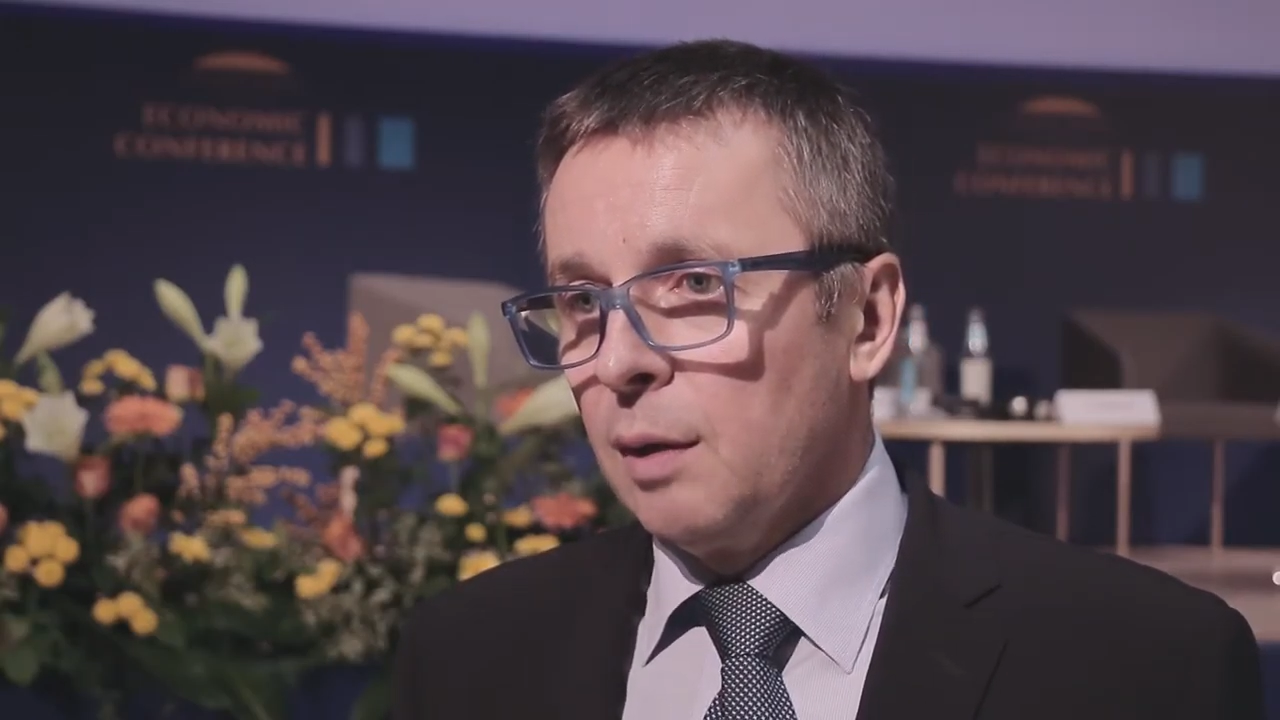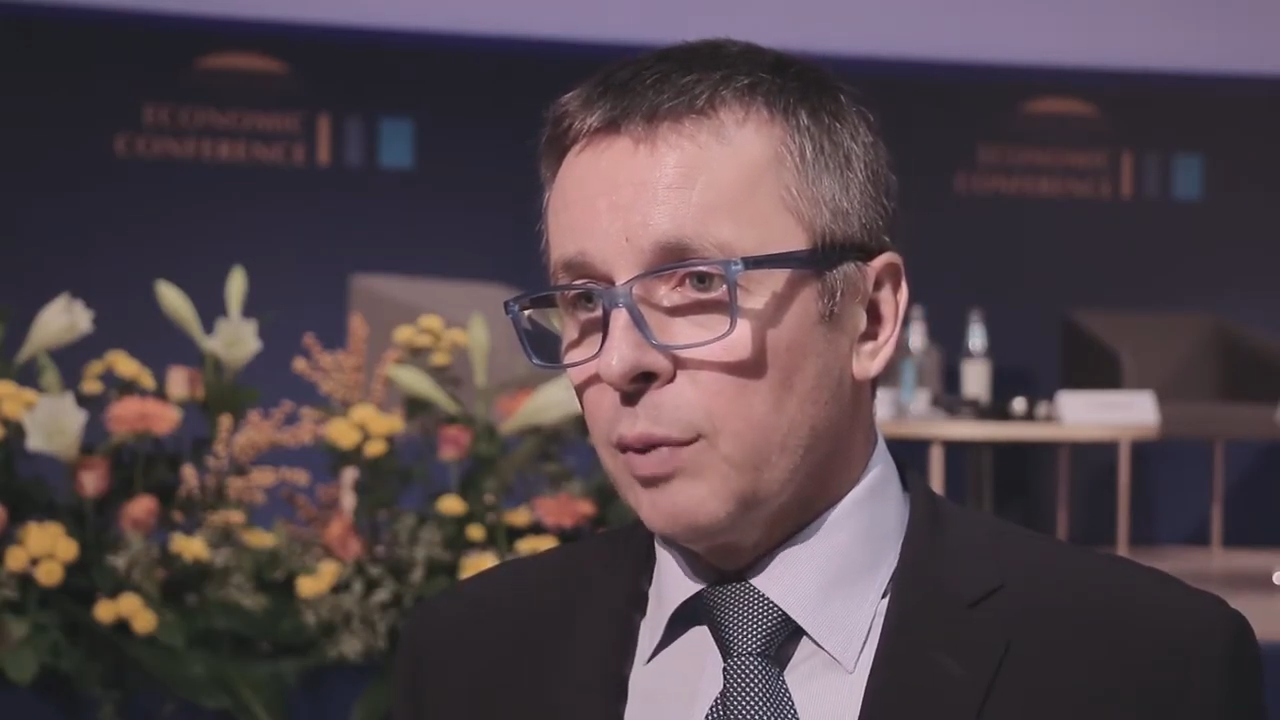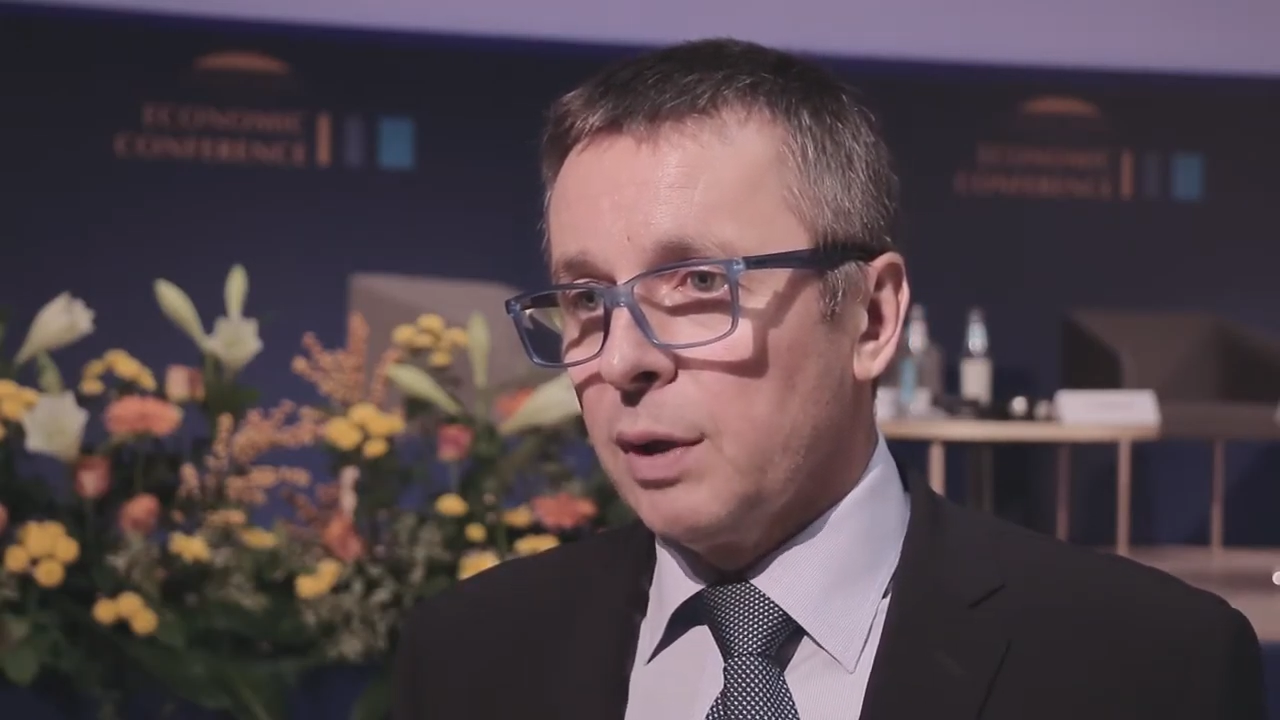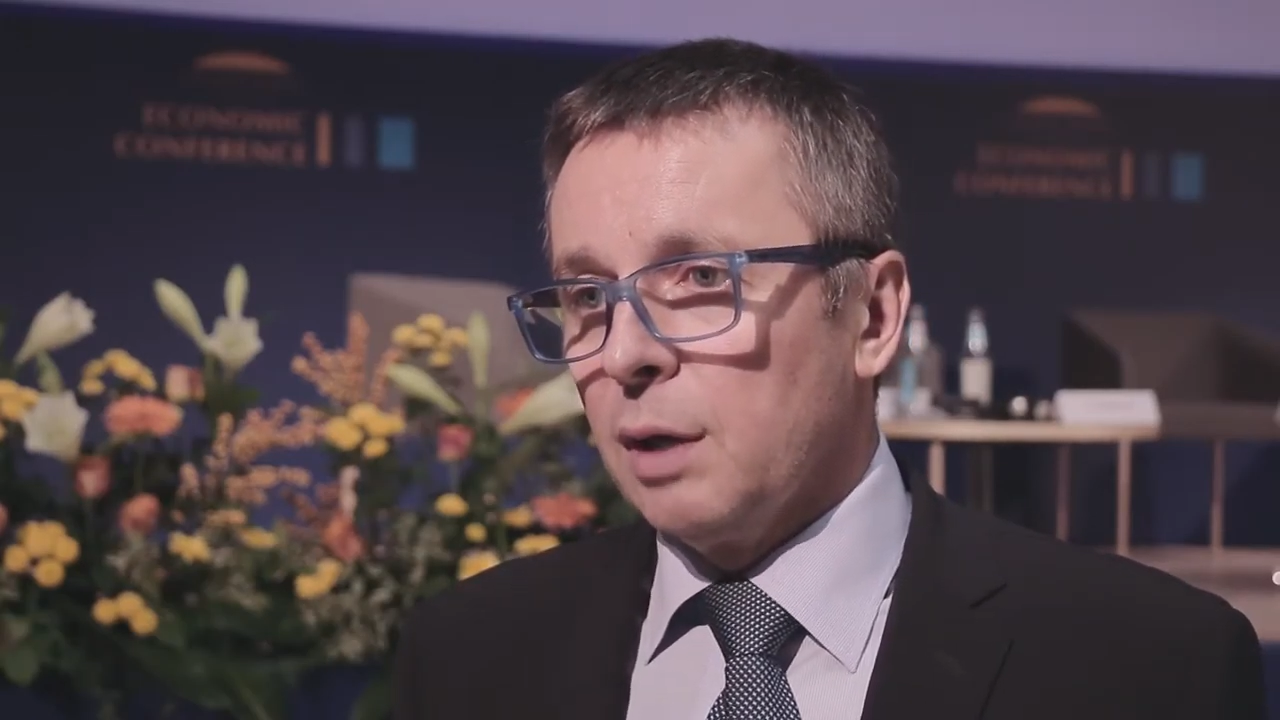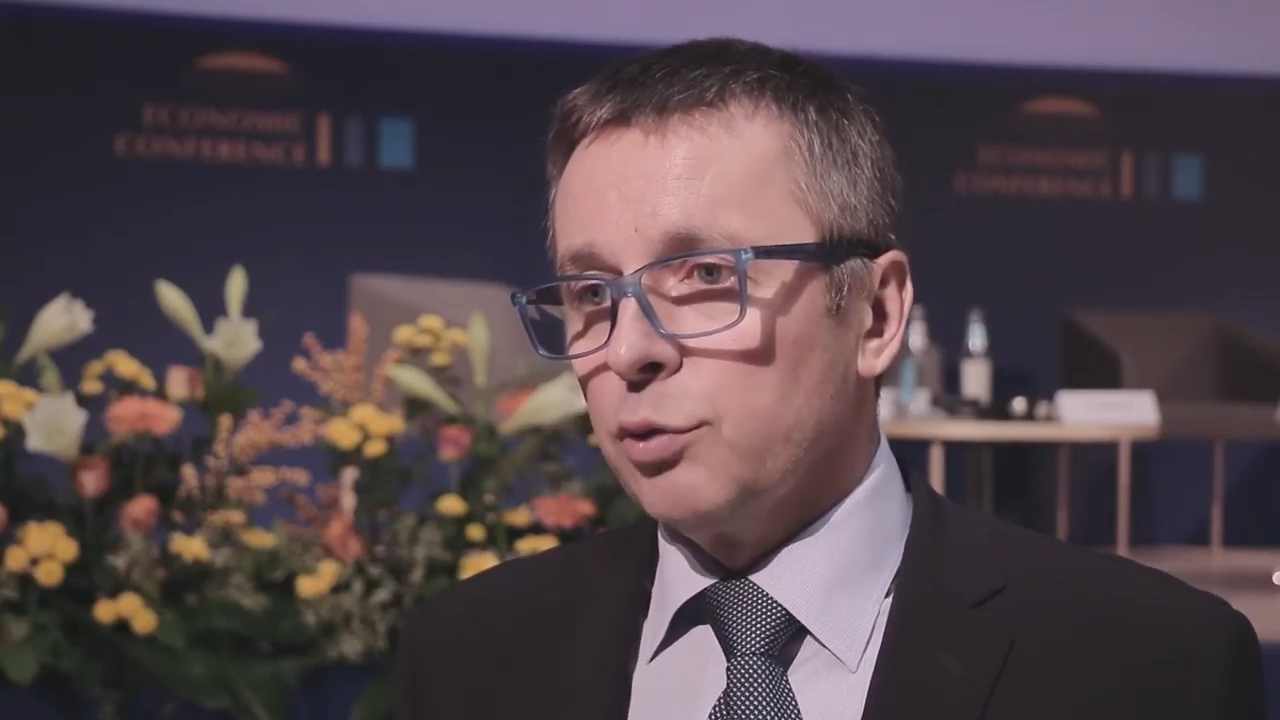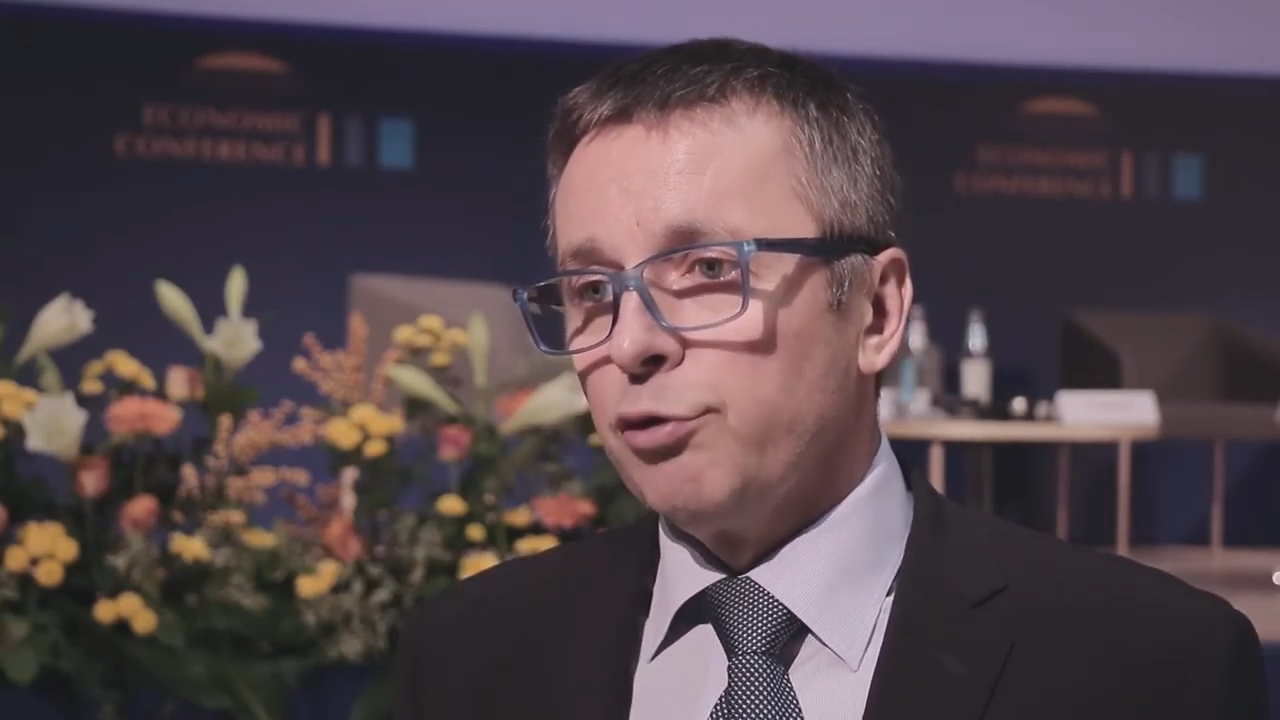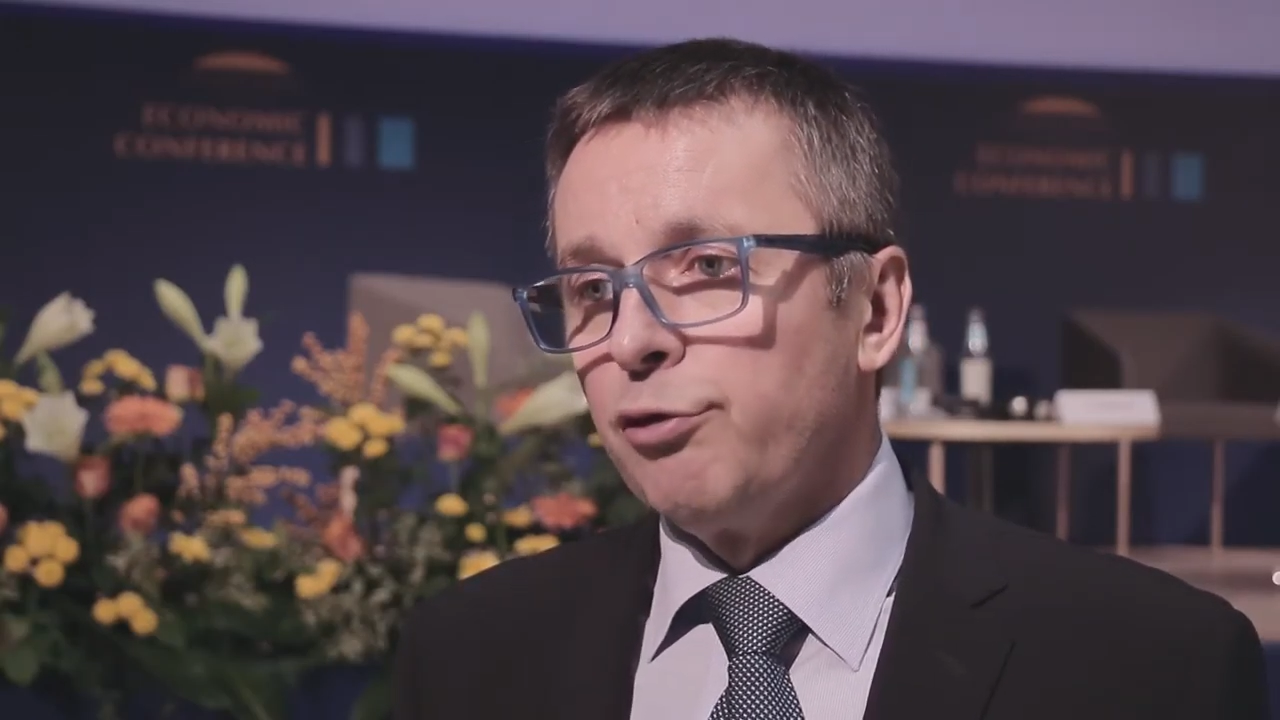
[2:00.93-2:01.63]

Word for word: but how to